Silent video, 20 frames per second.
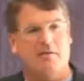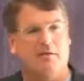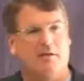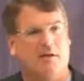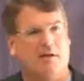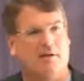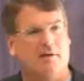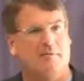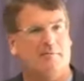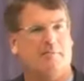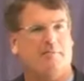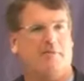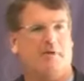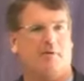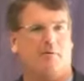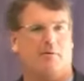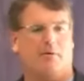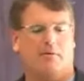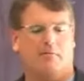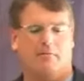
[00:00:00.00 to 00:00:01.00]

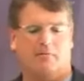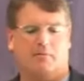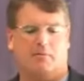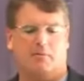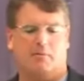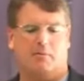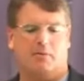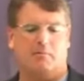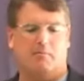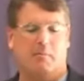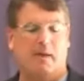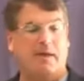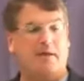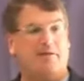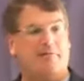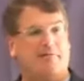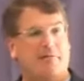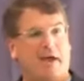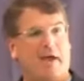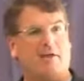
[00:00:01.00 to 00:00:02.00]
when
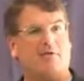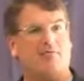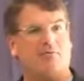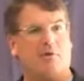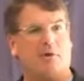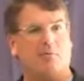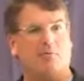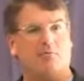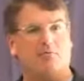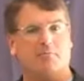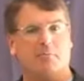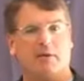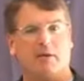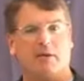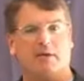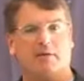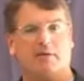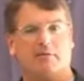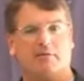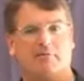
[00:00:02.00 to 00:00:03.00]
manufacturing was
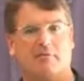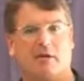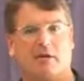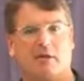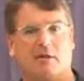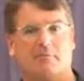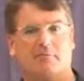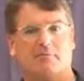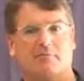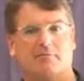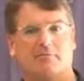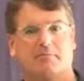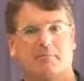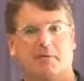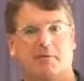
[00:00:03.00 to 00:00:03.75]
being developed